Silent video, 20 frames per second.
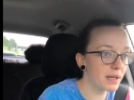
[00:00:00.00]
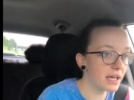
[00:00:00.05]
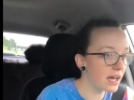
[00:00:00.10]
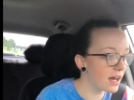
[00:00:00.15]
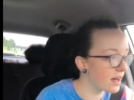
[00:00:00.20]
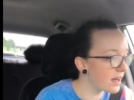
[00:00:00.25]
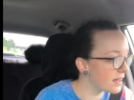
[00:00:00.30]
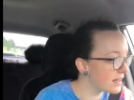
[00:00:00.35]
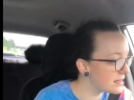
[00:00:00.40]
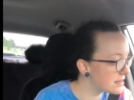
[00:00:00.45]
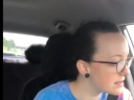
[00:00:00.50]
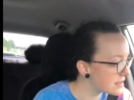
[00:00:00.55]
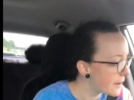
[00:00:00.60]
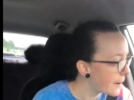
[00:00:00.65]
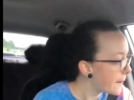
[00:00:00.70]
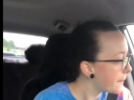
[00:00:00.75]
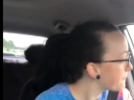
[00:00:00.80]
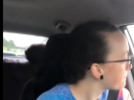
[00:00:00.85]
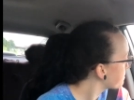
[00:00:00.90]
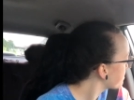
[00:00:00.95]
because
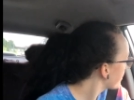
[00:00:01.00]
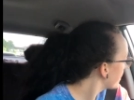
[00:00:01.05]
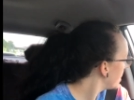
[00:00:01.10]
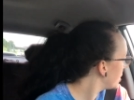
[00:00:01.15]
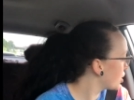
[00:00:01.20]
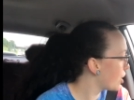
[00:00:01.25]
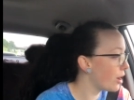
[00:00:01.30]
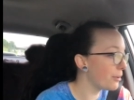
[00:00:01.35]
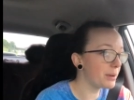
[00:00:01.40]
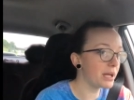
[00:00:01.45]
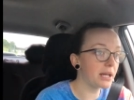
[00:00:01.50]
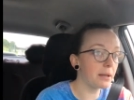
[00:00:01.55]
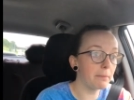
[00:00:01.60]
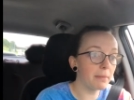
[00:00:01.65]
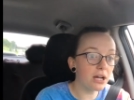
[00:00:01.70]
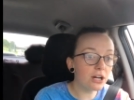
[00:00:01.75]
you know, I'm getting